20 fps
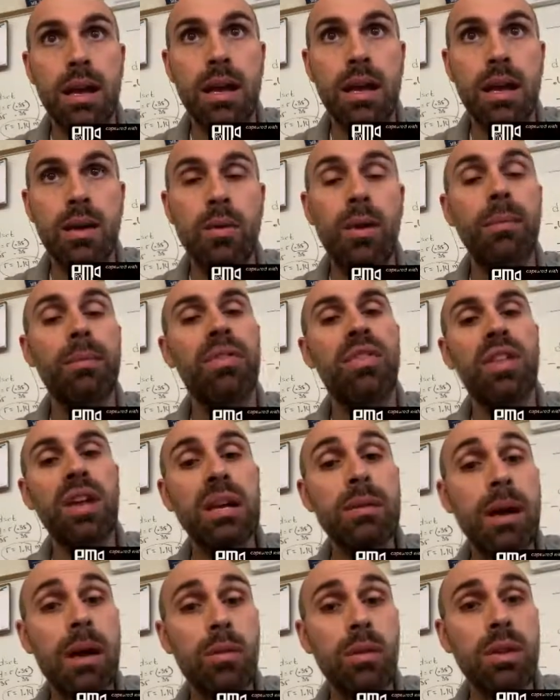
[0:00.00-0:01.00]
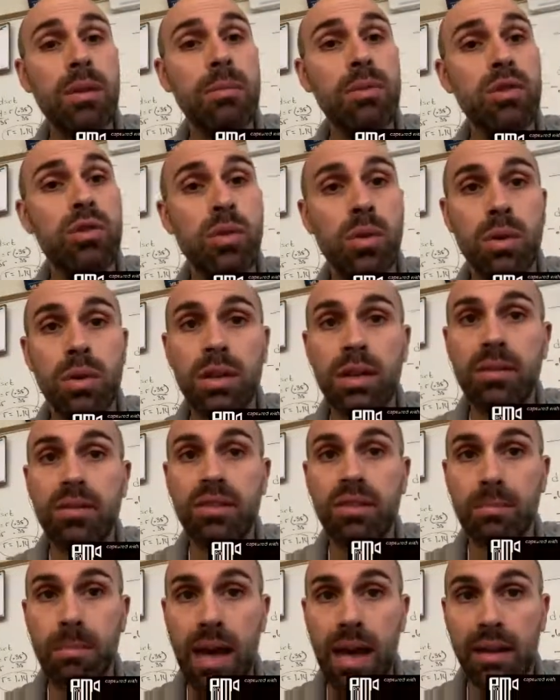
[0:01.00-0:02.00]
Well, think about where the majority of
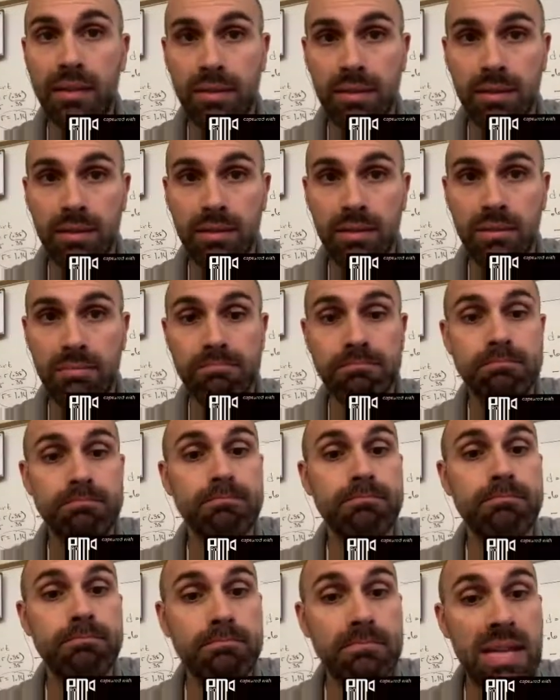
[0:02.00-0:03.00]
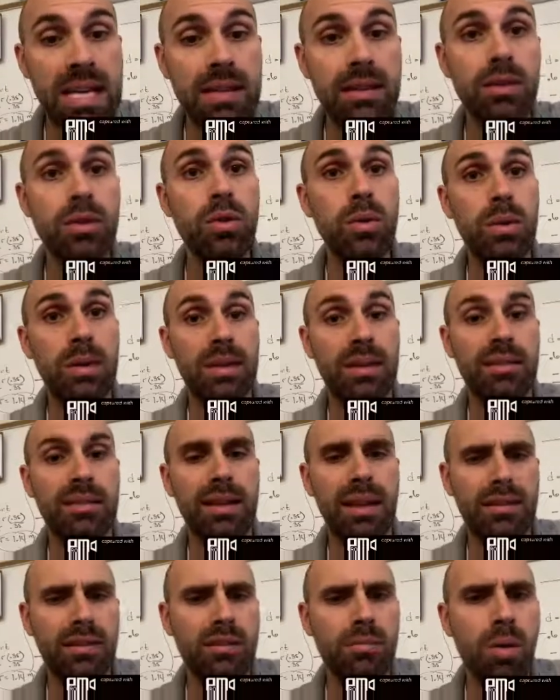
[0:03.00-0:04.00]
its mass is, in the nucleus,
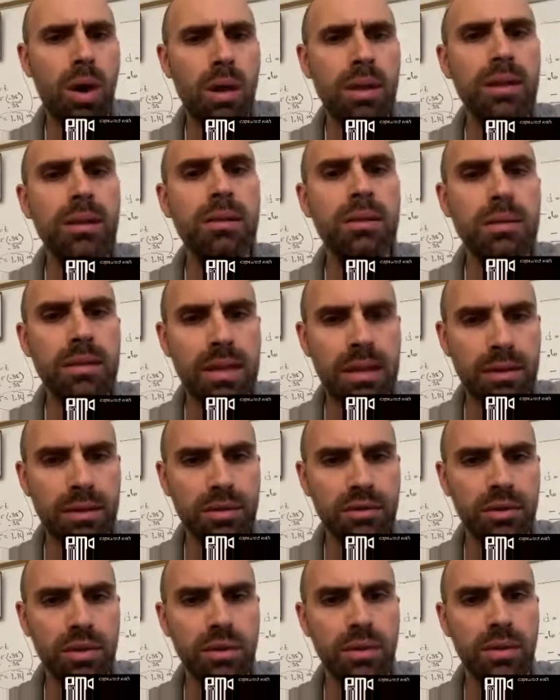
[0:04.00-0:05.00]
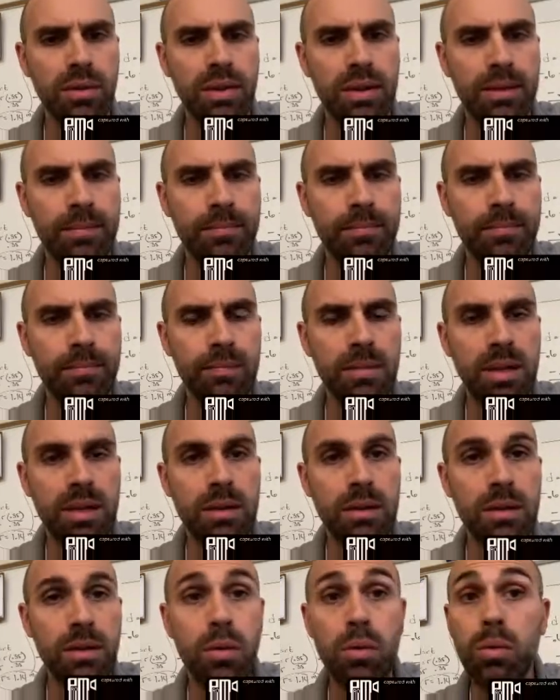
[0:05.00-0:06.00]
that small little inner circle there.
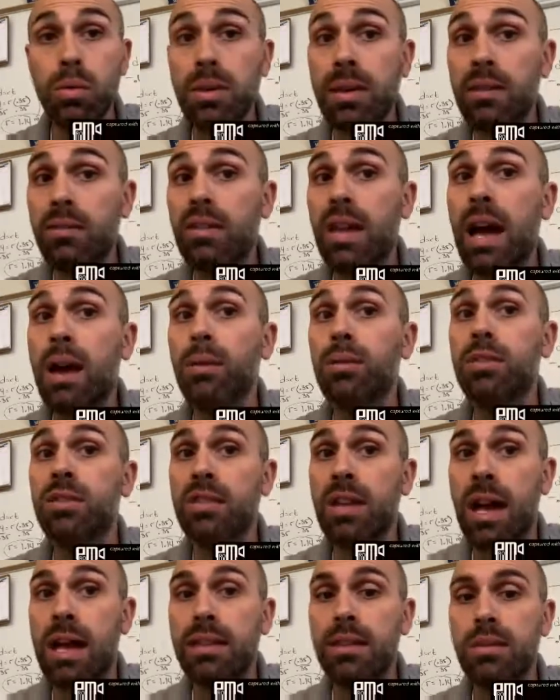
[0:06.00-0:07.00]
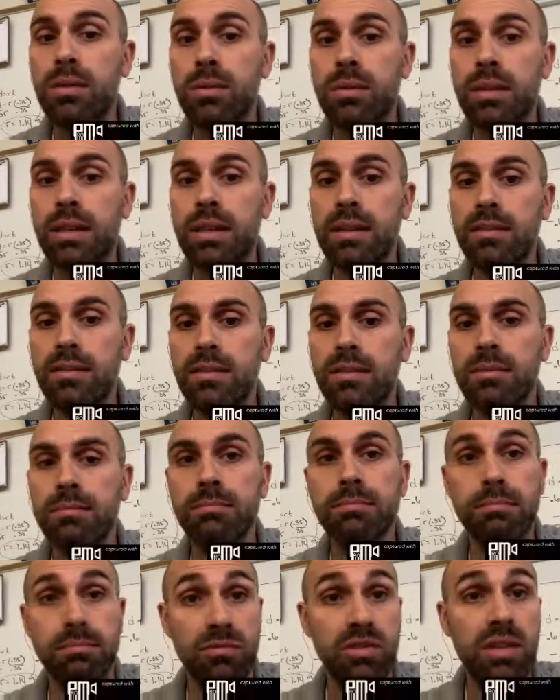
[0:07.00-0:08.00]
Who lives outside the nucleus?
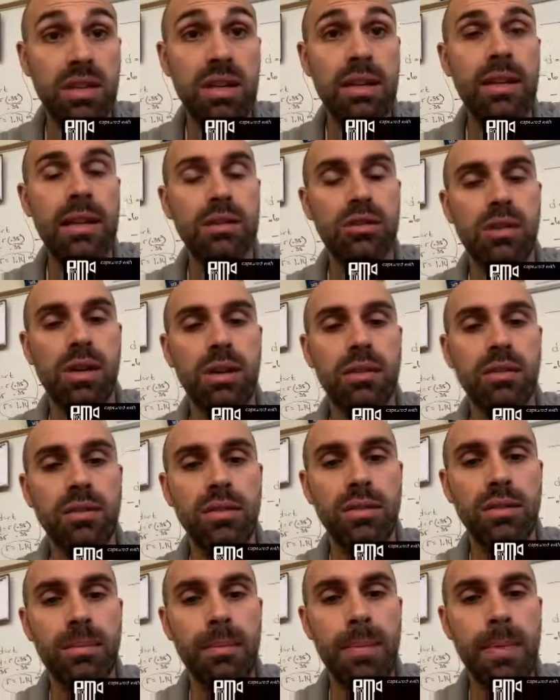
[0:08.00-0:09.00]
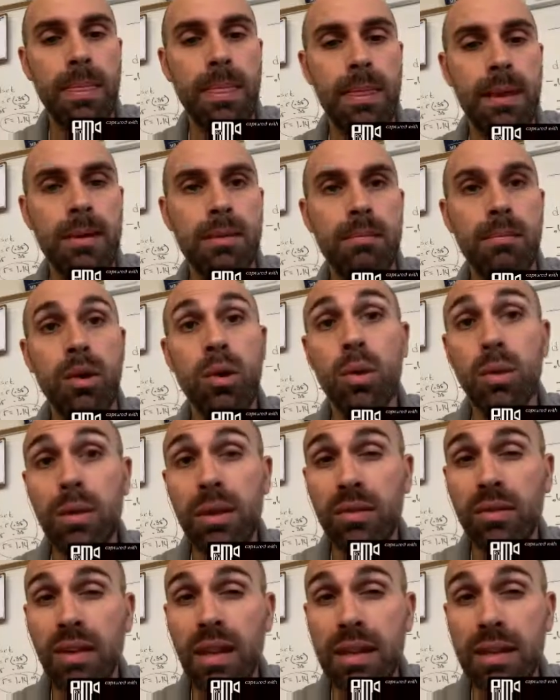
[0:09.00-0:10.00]
It's the electrons. Who
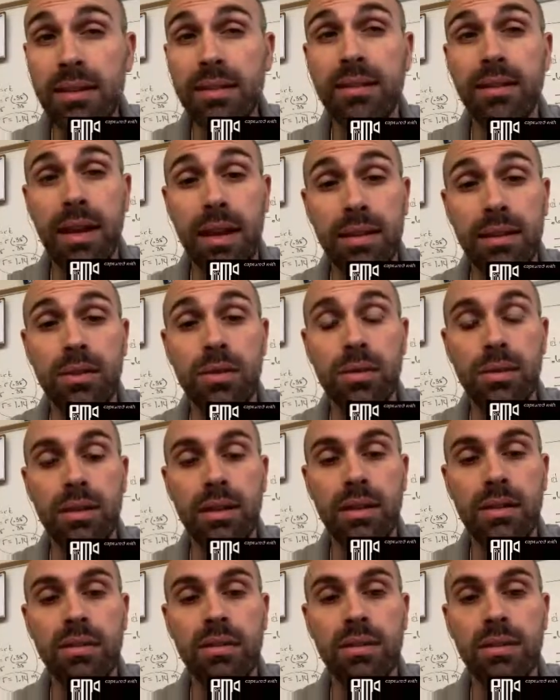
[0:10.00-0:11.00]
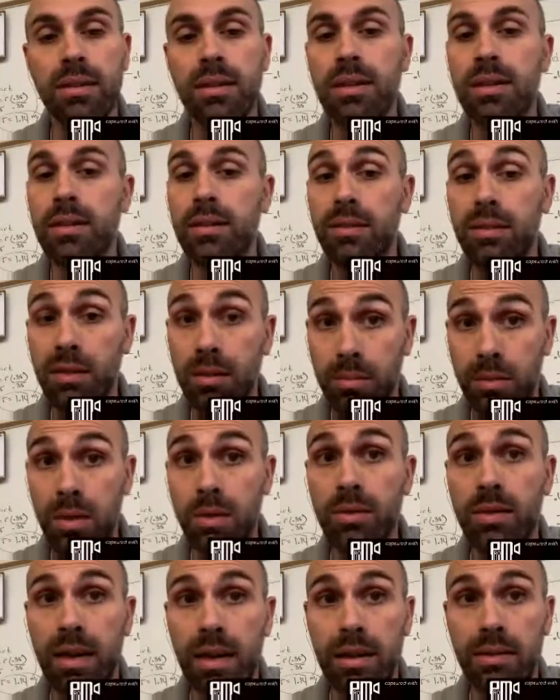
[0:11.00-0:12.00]
lives inside the nucleus? It's the
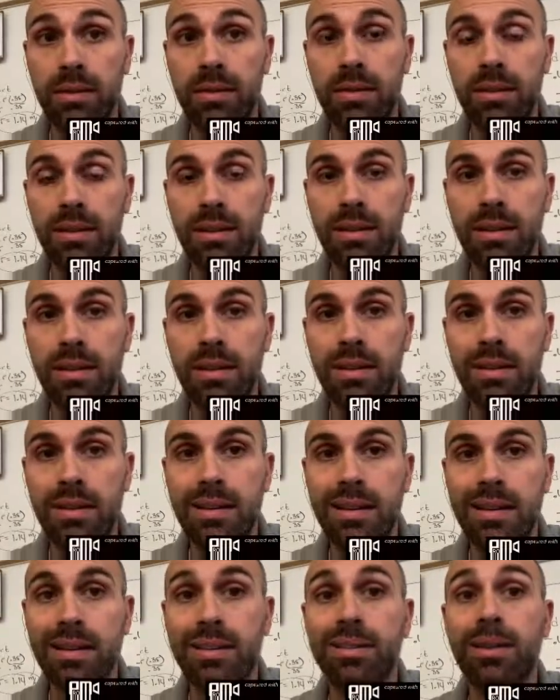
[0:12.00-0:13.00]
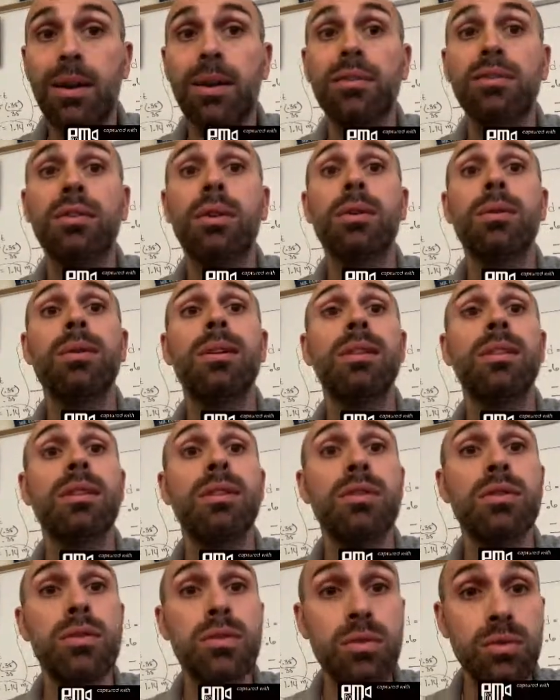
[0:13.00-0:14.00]
protons, and it's also the
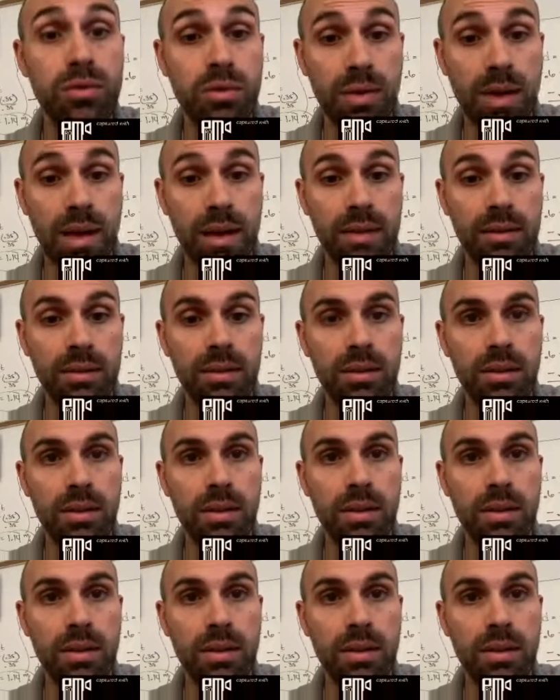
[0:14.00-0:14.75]
neutrons.